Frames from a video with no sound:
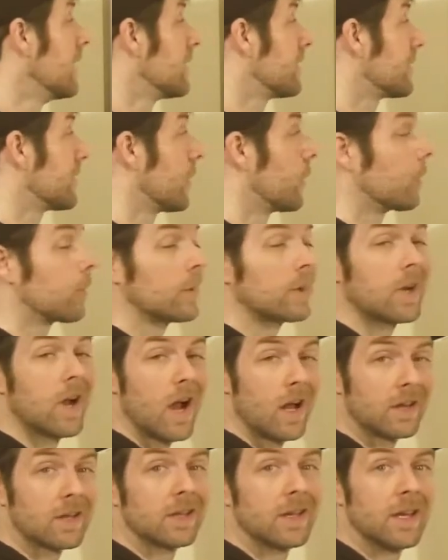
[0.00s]
so
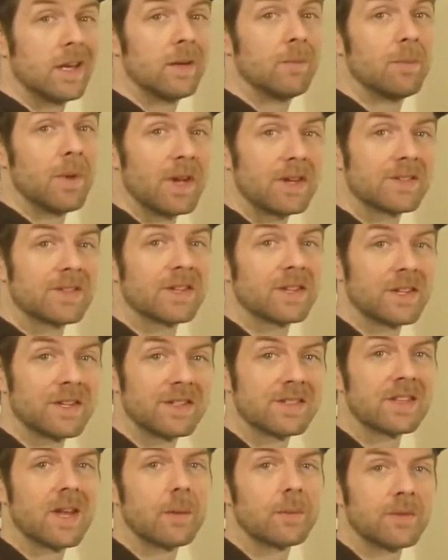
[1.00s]
Colony
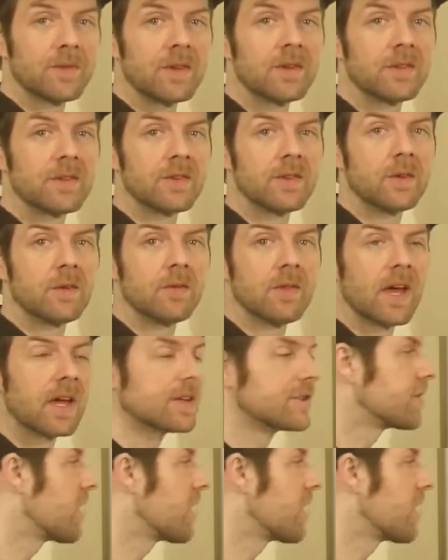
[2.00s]
basically steps in to do that